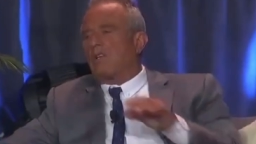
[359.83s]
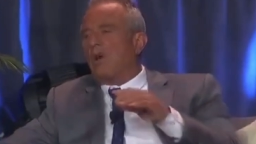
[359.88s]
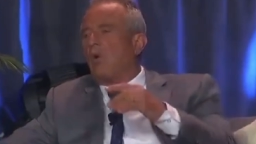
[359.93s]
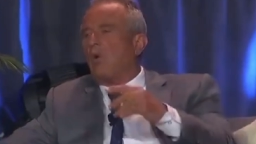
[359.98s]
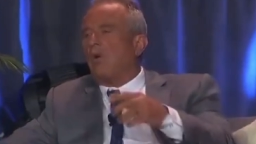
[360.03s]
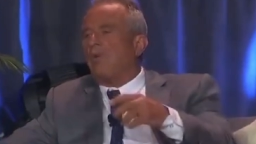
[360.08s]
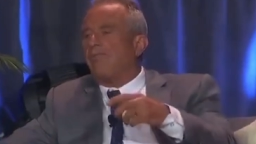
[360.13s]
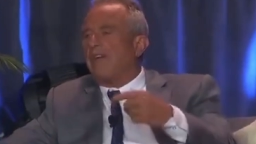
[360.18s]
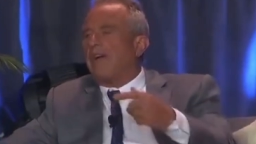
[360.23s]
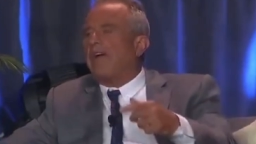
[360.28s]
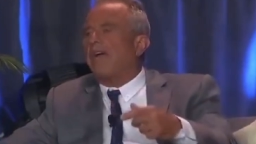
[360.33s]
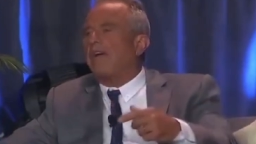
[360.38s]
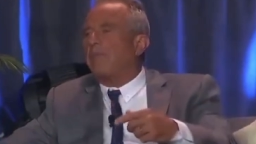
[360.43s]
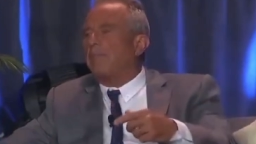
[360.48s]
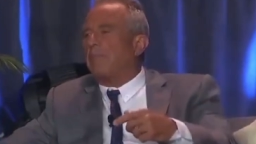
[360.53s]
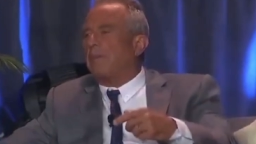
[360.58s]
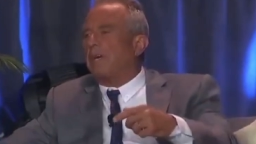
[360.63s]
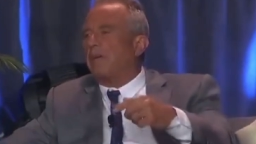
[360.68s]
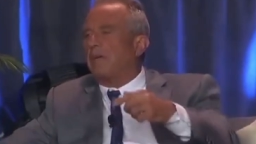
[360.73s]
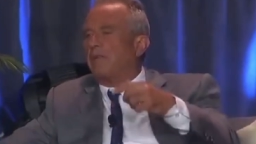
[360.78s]
So if they
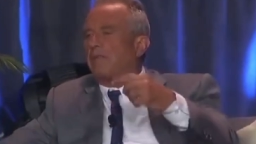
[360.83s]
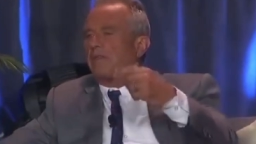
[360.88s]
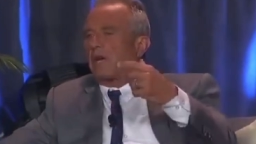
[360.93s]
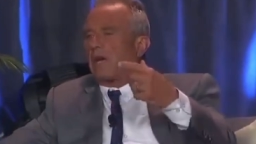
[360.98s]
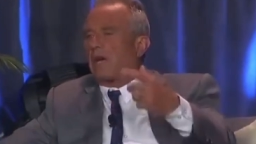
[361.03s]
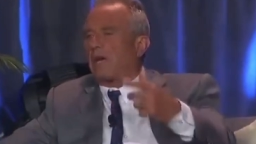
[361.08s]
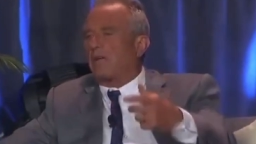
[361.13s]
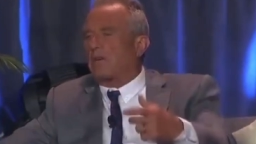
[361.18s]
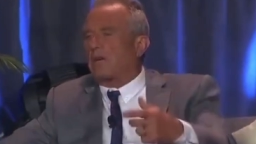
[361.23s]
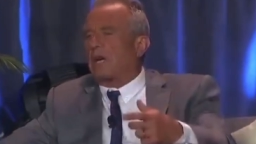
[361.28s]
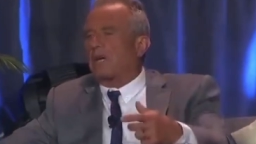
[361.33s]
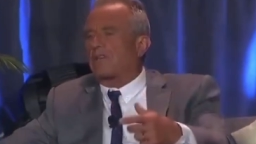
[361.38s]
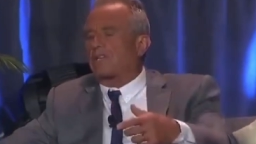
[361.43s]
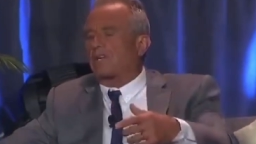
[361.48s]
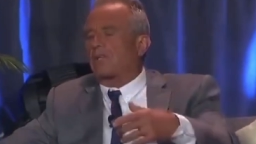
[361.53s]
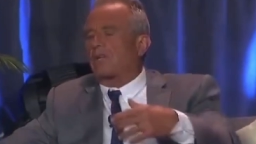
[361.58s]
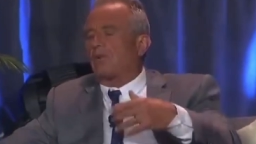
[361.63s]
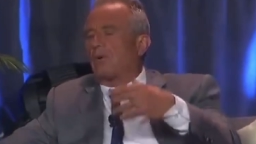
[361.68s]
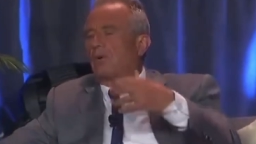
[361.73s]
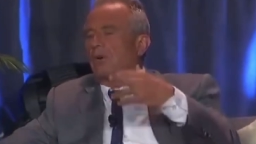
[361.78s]
admitted that
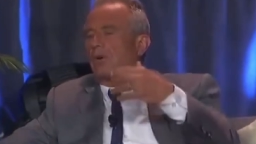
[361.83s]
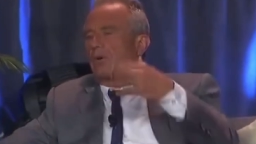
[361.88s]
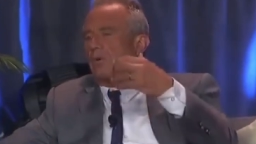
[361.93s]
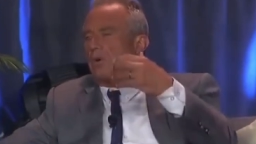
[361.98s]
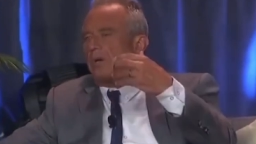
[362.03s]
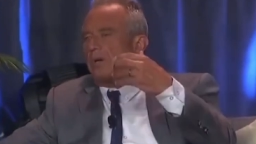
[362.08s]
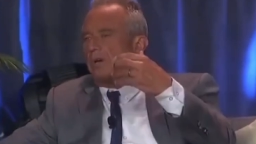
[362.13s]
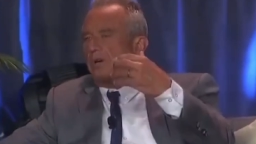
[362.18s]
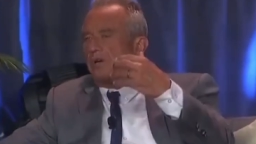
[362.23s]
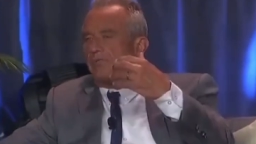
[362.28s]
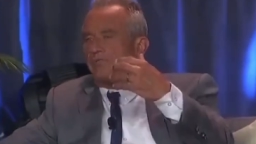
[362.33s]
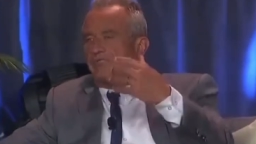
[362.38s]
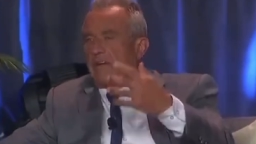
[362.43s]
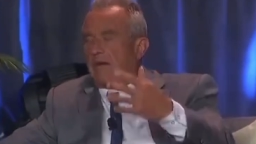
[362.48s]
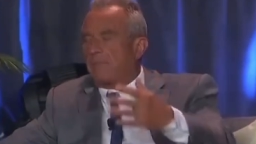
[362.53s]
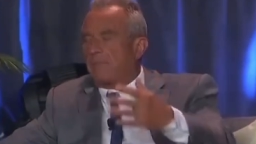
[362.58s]
hydroxychloroquine or